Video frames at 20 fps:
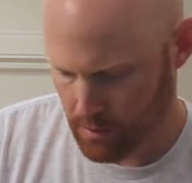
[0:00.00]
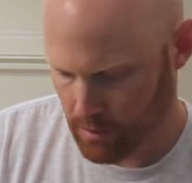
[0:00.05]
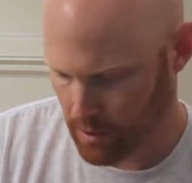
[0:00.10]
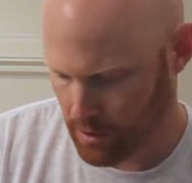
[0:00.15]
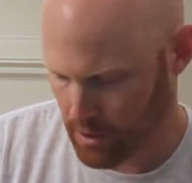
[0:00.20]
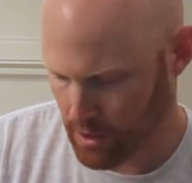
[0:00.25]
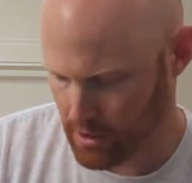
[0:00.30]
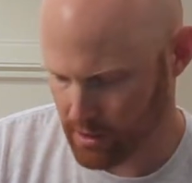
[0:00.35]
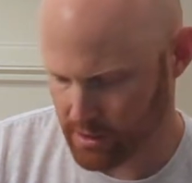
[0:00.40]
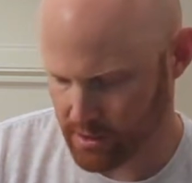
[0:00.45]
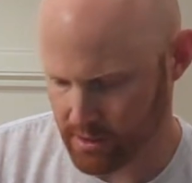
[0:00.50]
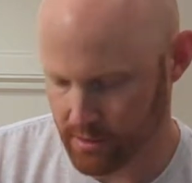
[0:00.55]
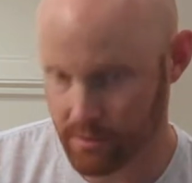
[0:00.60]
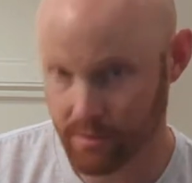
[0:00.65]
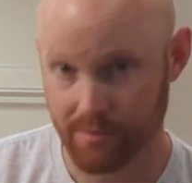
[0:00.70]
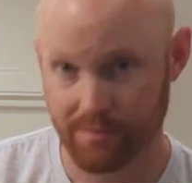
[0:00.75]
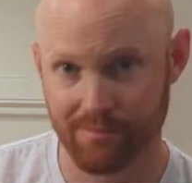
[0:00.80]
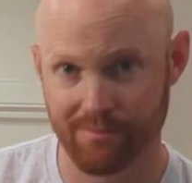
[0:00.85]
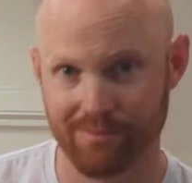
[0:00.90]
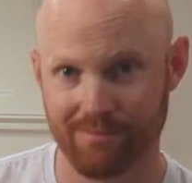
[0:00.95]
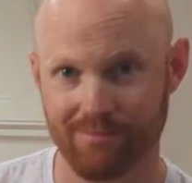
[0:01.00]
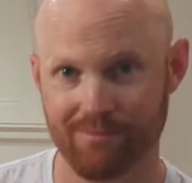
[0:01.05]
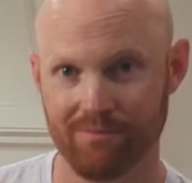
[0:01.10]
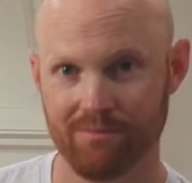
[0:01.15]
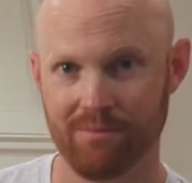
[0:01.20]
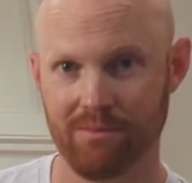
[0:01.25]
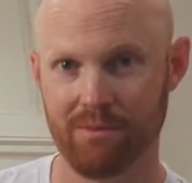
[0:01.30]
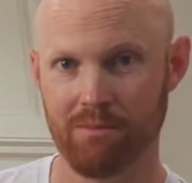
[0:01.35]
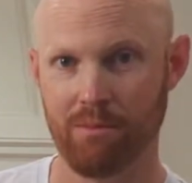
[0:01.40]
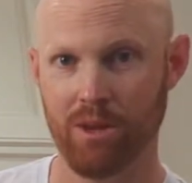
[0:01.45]
There it is,
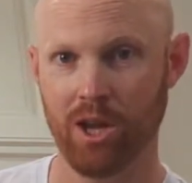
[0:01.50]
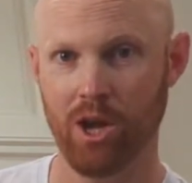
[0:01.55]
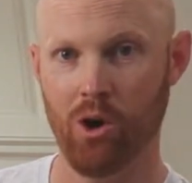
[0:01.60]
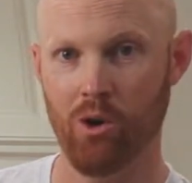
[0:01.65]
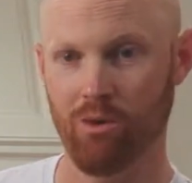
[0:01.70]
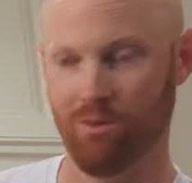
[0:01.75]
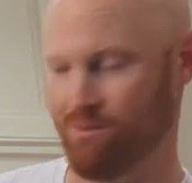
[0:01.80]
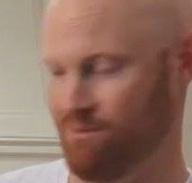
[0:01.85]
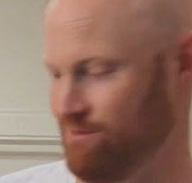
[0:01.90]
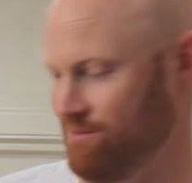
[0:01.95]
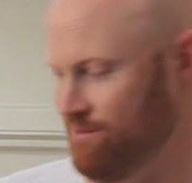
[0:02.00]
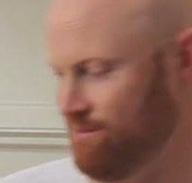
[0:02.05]
Pico.